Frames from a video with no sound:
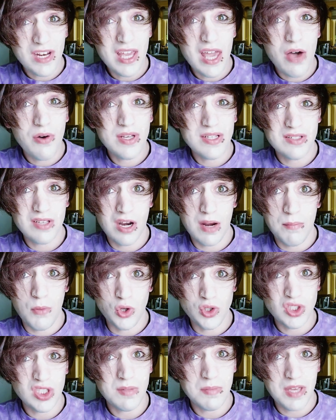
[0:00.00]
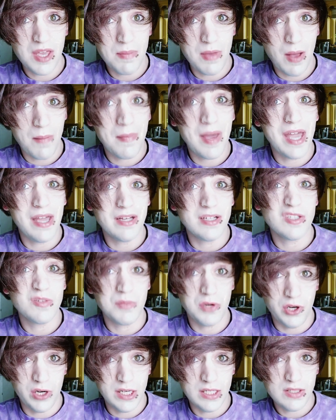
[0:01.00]
video is gonna mostly be about my
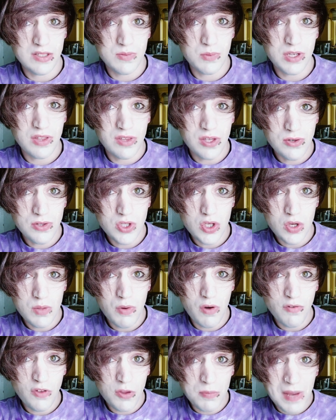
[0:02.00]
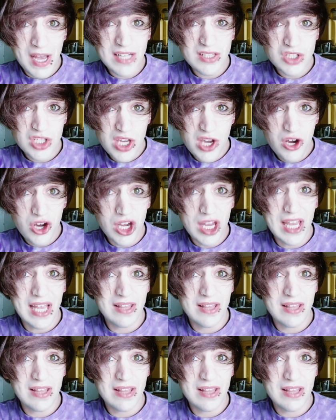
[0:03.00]
experience with YouTube over the past year